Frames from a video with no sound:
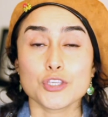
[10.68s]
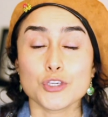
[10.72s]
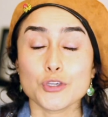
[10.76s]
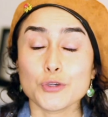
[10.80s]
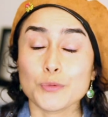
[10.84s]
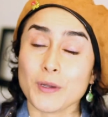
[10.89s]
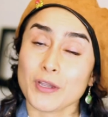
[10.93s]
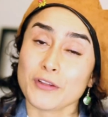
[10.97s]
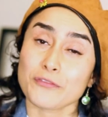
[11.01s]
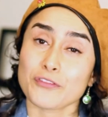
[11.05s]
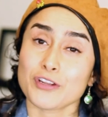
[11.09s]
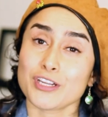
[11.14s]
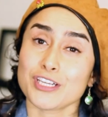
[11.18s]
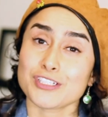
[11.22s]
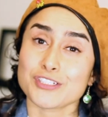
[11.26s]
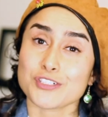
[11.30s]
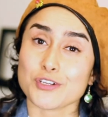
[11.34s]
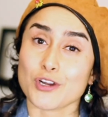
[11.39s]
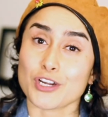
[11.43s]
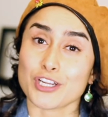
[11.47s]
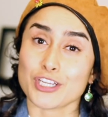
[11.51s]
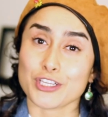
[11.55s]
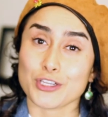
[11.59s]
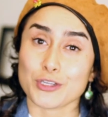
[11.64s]
You, my friend,
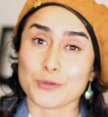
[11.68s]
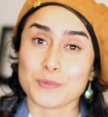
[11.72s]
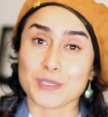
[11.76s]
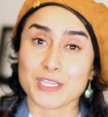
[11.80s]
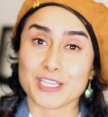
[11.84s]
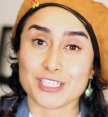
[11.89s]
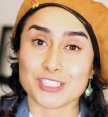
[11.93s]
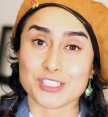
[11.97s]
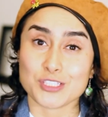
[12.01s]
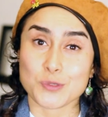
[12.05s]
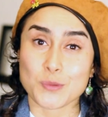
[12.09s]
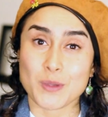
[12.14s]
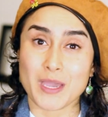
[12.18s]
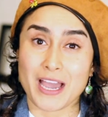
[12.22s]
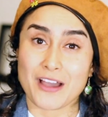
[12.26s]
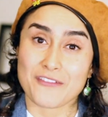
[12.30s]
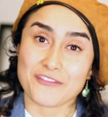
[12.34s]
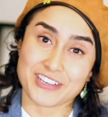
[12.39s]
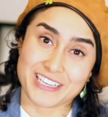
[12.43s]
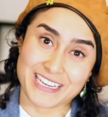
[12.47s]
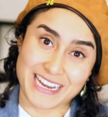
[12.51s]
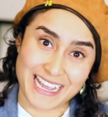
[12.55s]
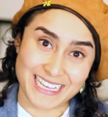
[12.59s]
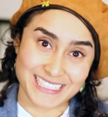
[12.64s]
are here because you
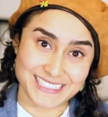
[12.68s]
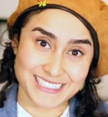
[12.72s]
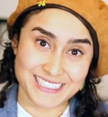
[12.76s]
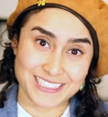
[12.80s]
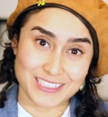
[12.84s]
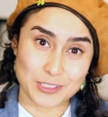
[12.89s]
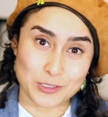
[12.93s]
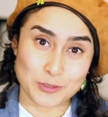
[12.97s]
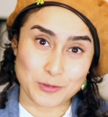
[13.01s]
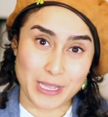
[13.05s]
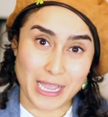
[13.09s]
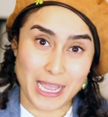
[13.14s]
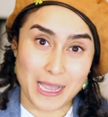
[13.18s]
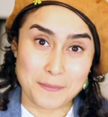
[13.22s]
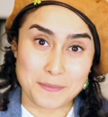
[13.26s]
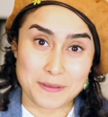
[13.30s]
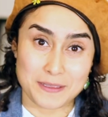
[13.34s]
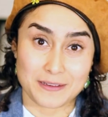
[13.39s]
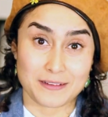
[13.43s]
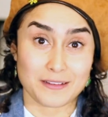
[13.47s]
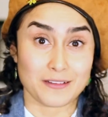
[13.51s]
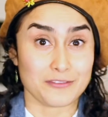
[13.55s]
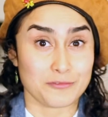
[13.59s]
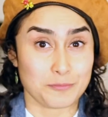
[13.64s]
have a nasty little
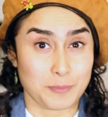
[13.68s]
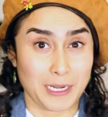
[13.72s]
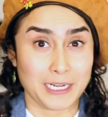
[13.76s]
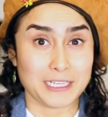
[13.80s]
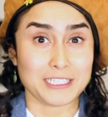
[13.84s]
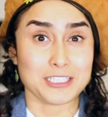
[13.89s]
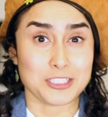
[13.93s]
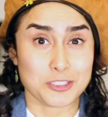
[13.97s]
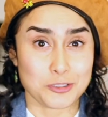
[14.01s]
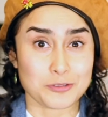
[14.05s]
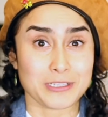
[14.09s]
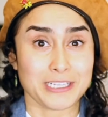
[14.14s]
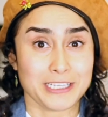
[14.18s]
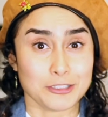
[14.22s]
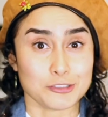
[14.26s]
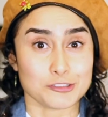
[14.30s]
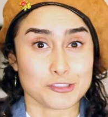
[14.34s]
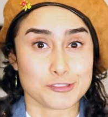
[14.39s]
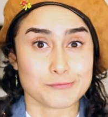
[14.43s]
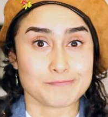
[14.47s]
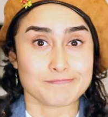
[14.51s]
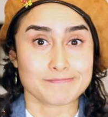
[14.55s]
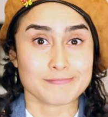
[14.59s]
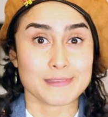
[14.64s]
habit of biting your
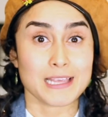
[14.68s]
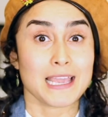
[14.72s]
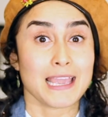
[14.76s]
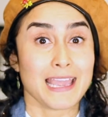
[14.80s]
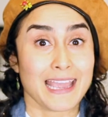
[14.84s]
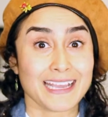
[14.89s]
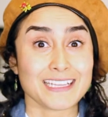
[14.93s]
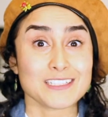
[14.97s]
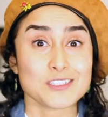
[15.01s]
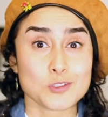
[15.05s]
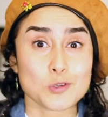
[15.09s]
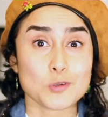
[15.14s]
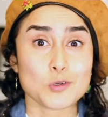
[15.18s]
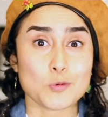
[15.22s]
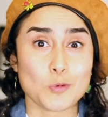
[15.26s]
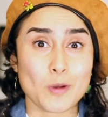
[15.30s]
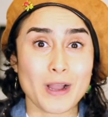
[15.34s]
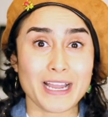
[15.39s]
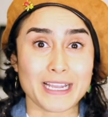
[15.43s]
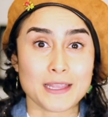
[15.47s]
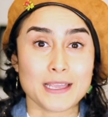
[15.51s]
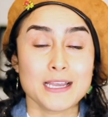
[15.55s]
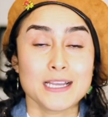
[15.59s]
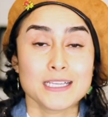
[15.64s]
nails. And so do
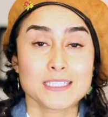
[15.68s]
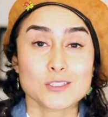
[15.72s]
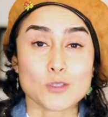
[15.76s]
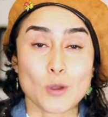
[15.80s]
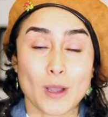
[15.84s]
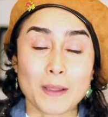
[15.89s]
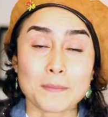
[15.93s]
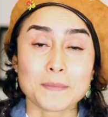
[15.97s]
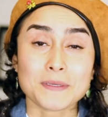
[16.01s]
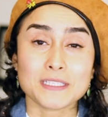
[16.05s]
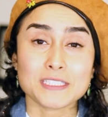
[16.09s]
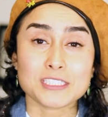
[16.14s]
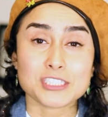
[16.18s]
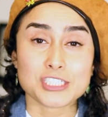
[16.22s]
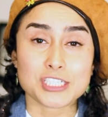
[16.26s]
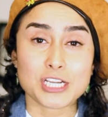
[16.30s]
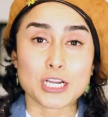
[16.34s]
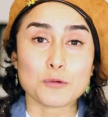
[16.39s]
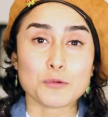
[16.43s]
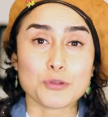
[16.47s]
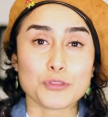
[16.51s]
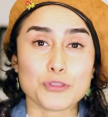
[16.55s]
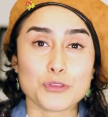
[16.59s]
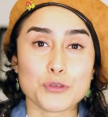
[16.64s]
I. So I'm going to
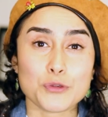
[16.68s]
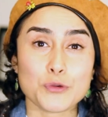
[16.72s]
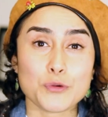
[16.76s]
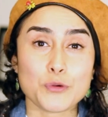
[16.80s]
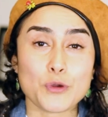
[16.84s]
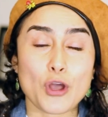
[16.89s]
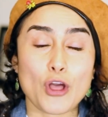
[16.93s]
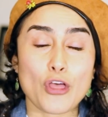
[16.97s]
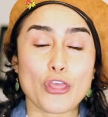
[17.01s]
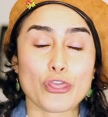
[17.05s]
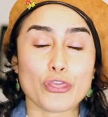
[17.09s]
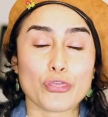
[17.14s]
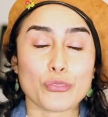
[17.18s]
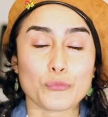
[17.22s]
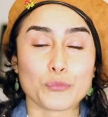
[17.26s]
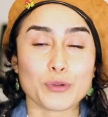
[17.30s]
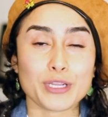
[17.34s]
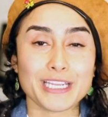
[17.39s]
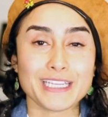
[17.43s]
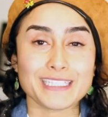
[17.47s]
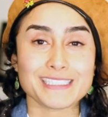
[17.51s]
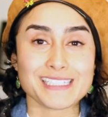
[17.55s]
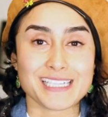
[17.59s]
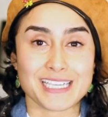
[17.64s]
share with you
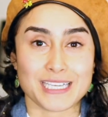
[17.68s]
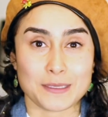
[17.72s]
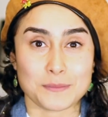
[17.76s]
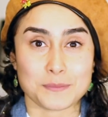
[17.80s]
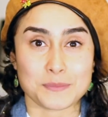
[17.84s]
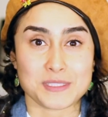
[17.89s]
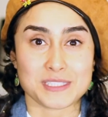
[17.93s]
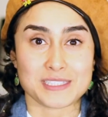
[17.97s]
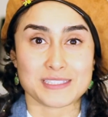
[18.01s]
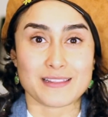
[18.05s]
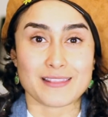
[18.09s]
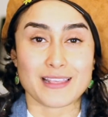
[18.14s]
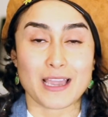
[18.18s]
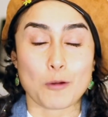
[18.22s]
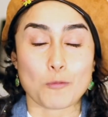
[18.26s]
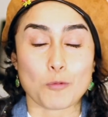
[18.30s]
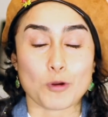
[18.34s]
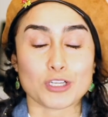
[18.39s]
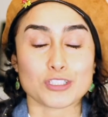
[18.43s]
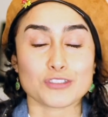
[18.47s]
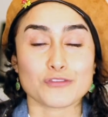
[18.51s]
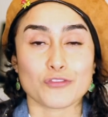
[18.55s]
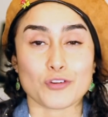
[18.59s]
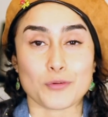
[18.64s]
3 tips that
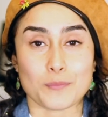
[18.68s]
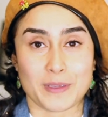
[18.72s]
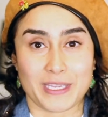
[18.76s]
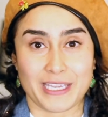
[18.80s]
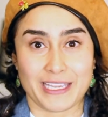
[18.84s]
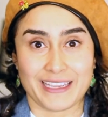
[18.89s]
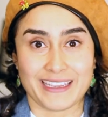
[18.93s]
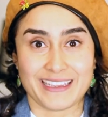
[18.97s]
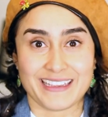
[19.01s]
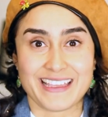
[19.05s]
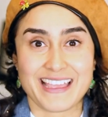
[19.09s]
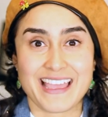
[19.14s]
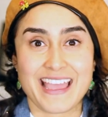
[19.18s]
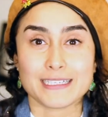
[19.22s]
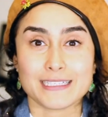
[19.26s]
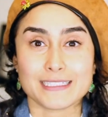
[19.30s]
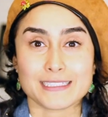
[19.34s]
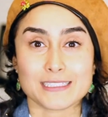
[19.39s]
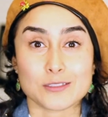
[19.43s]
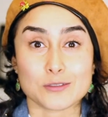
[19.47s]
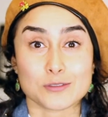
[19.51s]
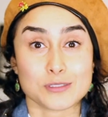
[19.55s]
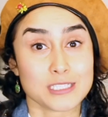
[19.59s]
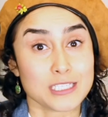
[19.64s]
worked for me.
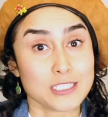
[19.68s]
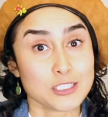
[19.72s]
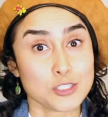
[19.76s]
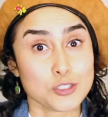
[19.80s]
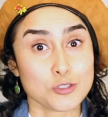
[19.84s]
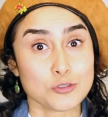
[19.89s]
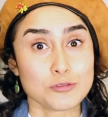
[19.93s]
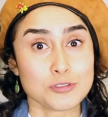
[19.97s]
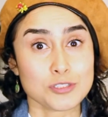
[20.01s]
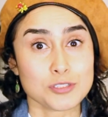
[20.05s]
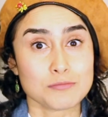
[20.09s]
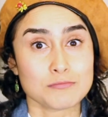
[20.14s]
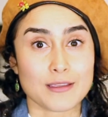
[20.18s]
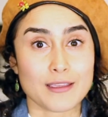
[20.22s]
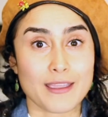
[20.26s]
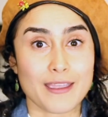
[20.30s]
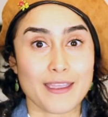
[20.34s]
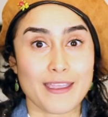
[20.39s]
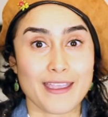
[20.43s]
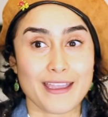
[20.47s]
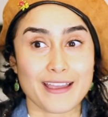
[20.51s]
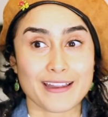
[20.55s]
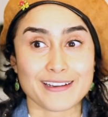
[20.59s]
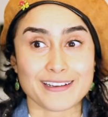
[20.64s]
So stay tuned,
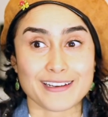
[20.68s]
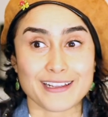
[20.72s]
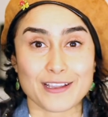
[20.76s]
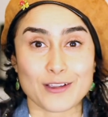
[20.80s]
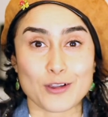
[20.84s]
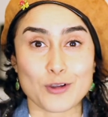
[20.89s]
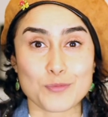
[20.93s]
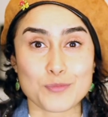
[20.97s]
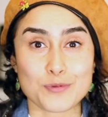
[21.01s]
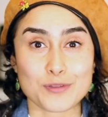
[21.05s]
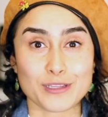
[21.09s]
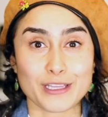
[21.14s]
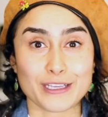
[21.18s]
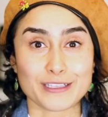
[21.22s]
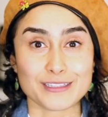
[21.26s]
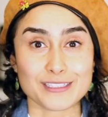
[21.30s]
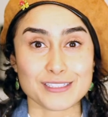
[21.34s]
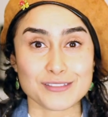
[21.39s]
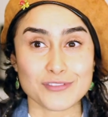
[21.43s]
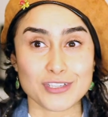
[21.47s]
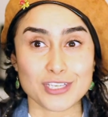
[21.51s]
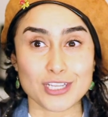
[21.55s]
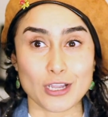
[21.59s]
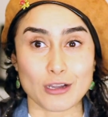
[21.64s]
and I hope you like
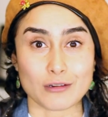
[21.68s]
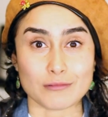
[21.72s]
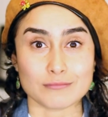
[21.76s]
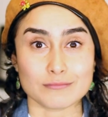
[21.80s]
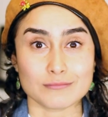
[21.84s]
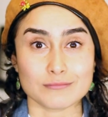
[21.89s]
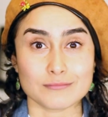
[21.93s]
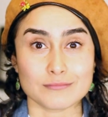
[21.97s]
this video.